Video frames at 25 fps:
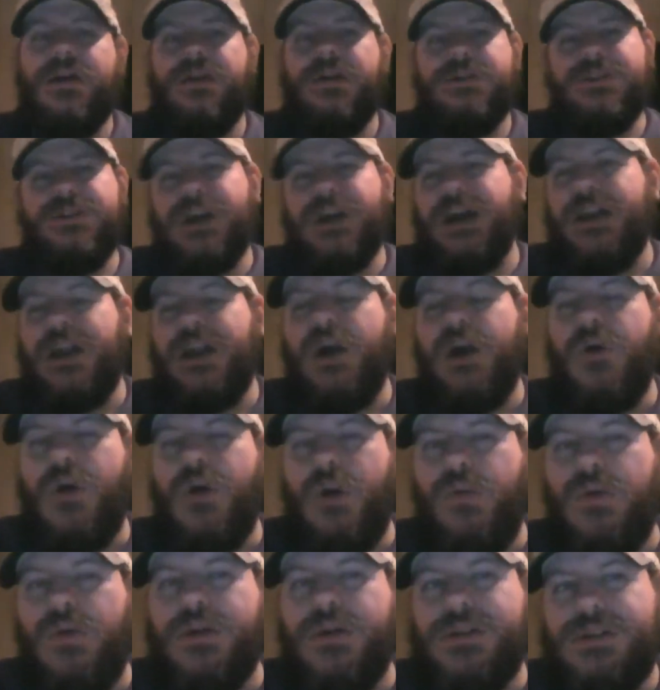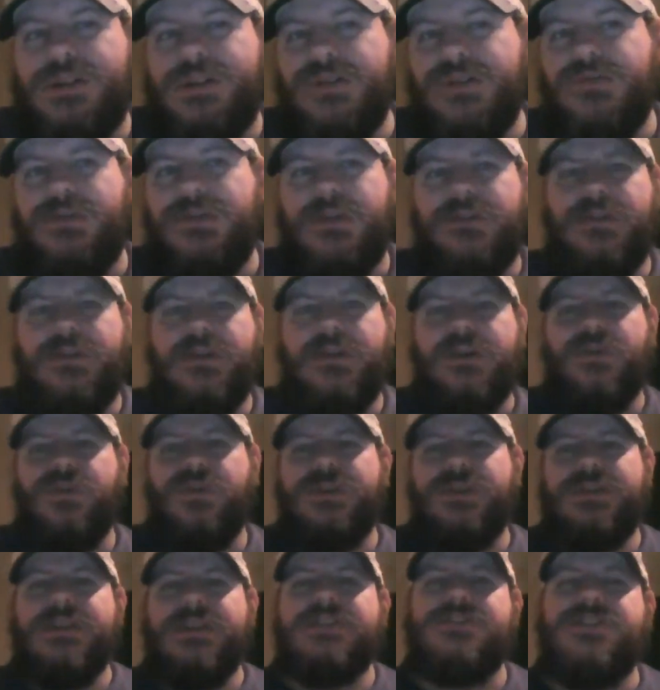John Elway won 2 in a row
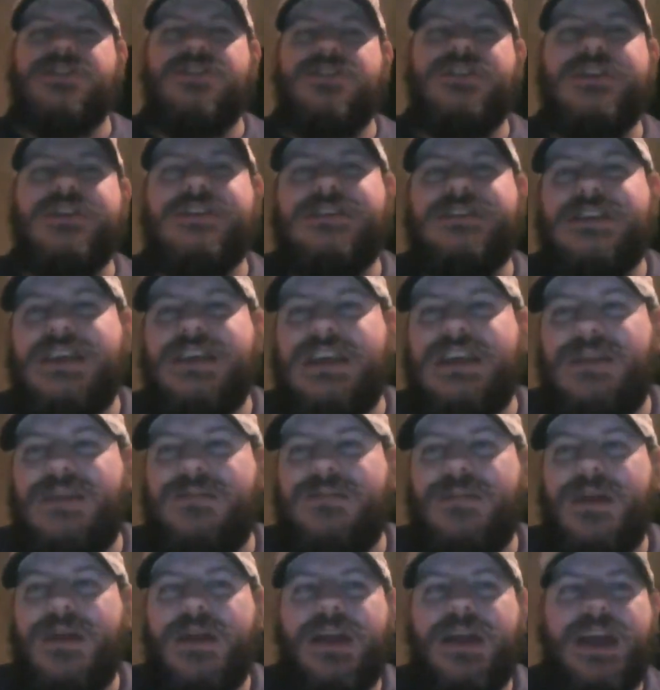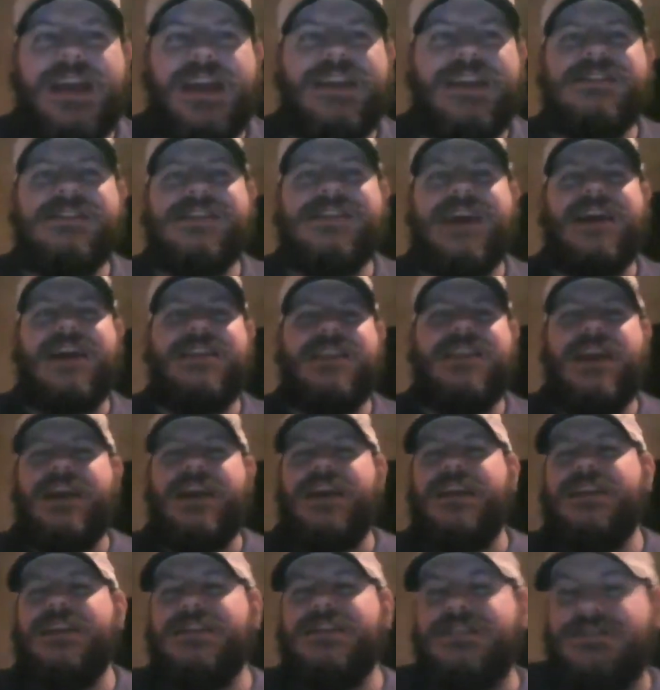with this good a team, and
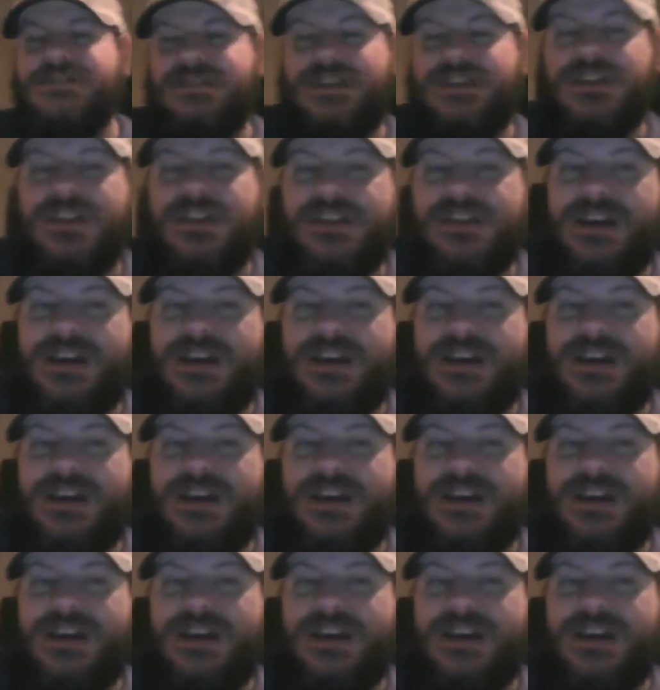he's still under